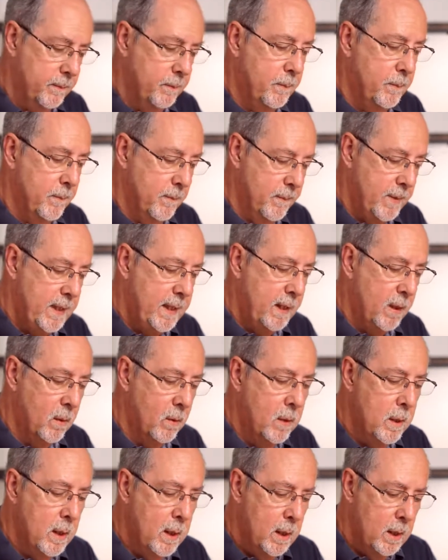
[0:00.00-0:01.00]

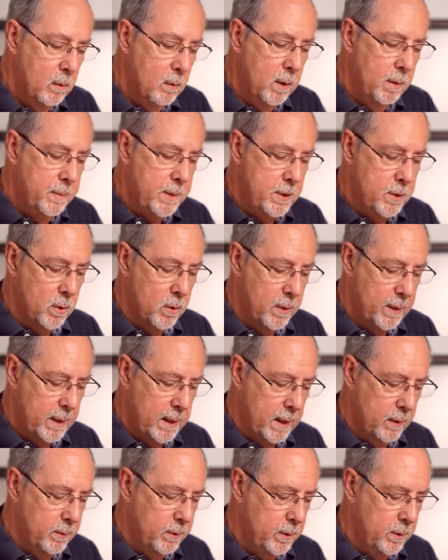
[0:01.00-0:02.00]
video will be showing
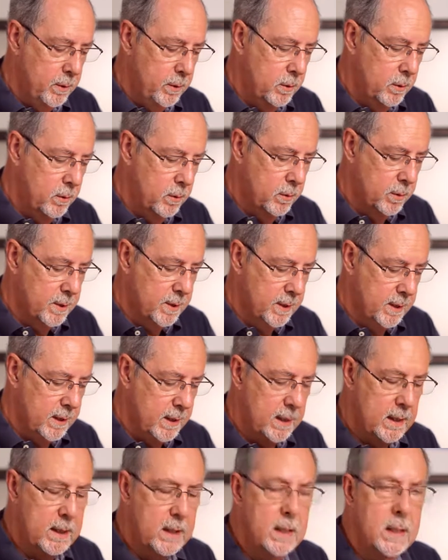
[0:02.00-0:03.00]
how to use
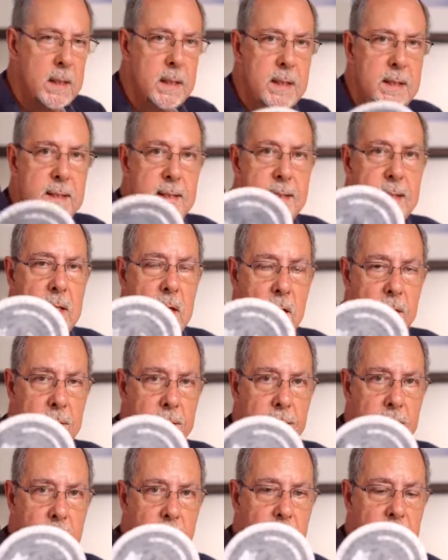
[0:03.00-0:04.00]
the
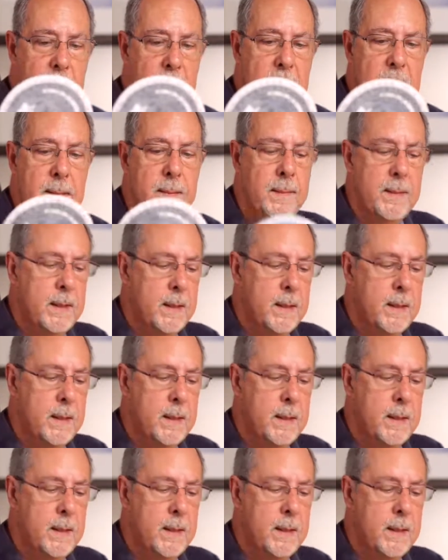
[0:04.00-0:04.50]
CR-3